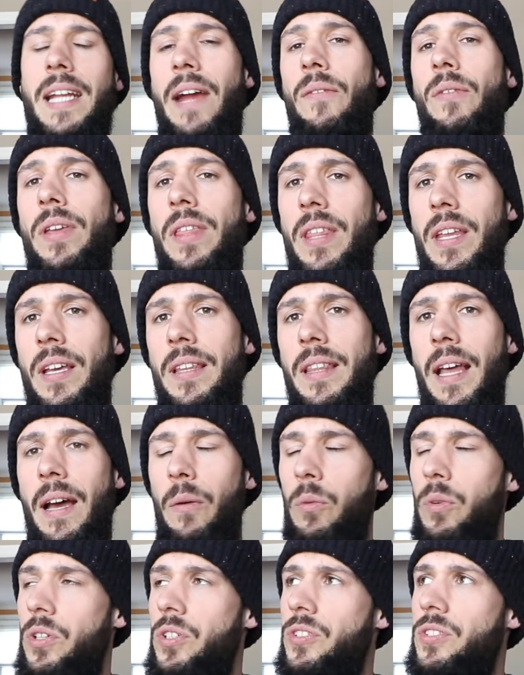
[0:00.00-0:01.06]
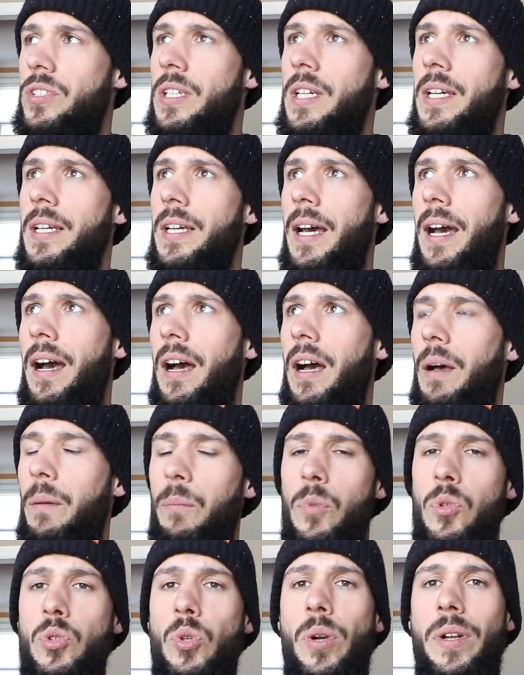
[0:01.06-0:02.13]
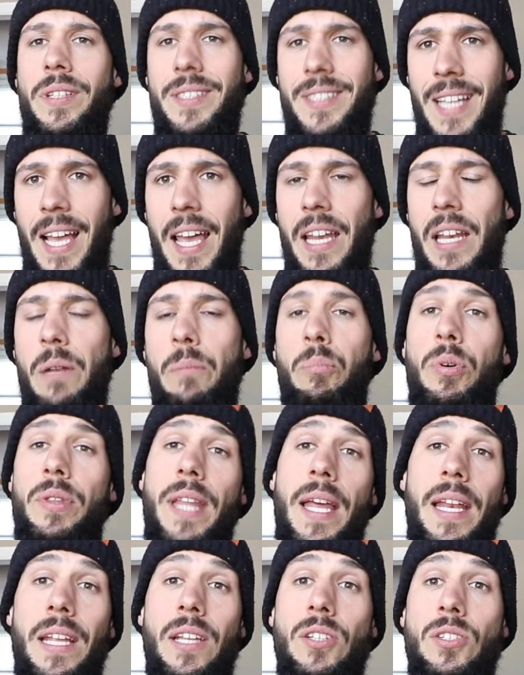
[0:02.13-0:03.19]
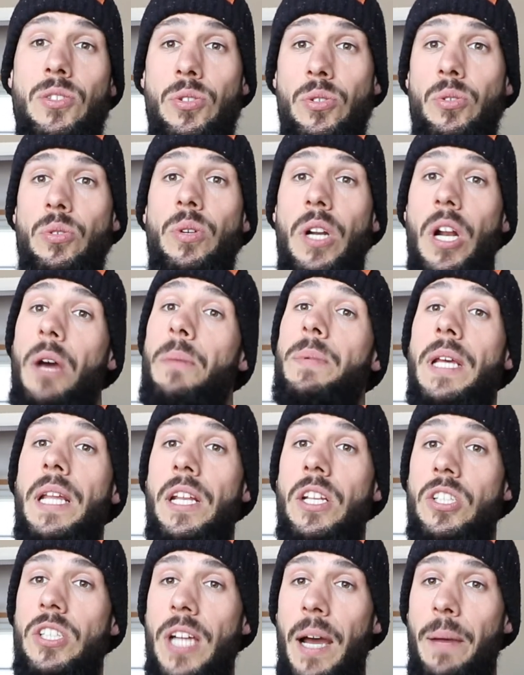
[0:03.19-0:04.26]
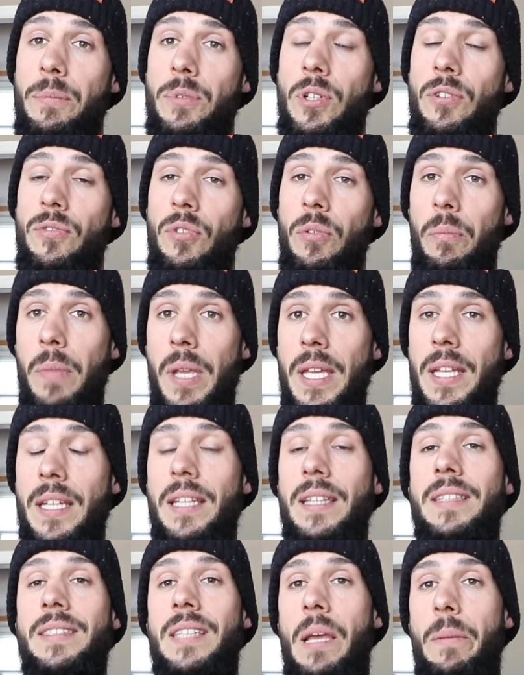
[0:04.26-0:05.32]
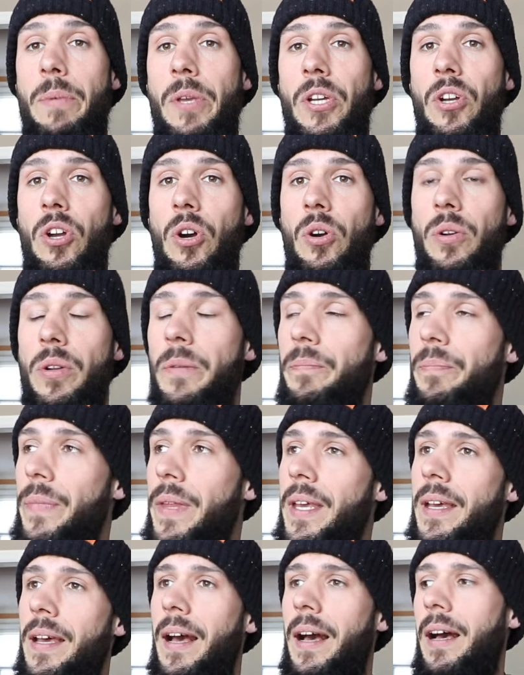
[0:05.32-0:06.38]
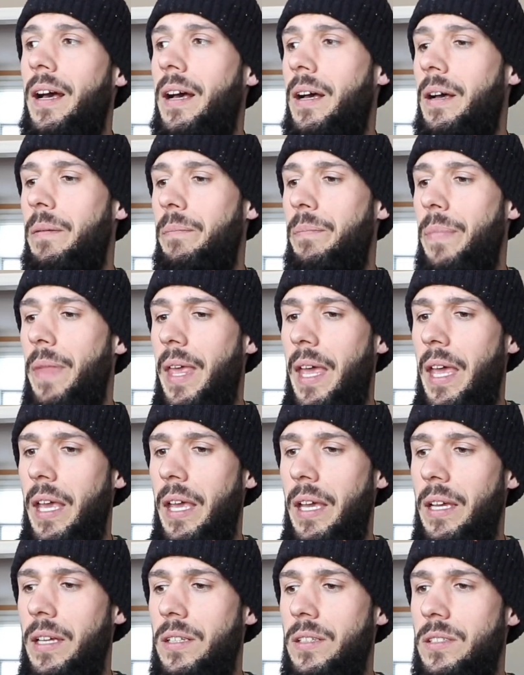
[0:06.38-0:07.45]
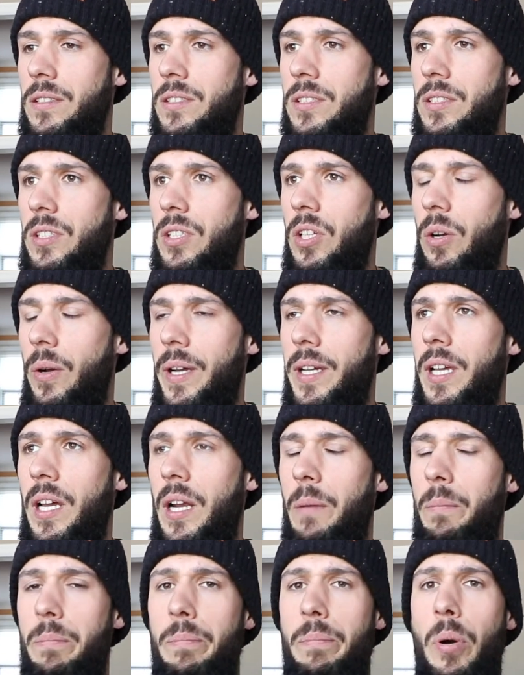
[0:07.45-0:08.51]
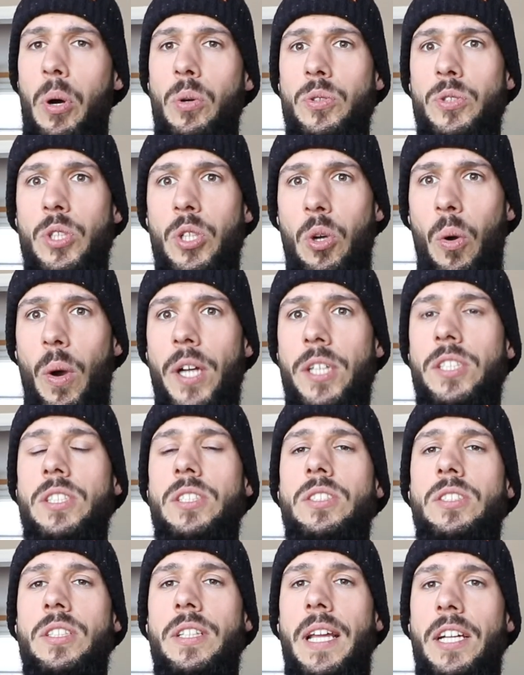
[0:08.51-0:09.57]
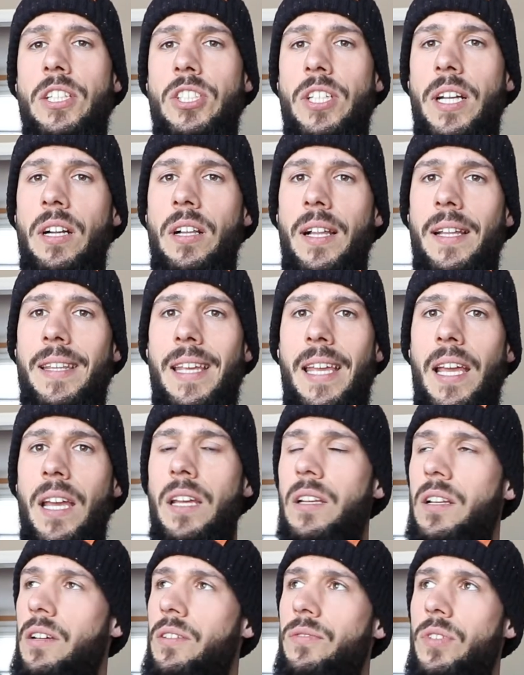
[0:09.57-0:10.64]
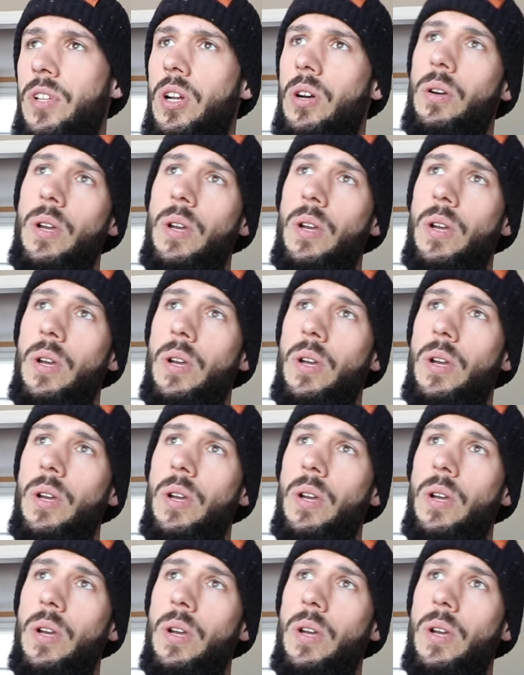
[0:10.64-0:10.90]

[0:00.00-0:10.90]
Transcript: everything that was sort of said and put that into an updated chapter for meat in the Sapien Code. I kind of posed a question to that channel at the end of,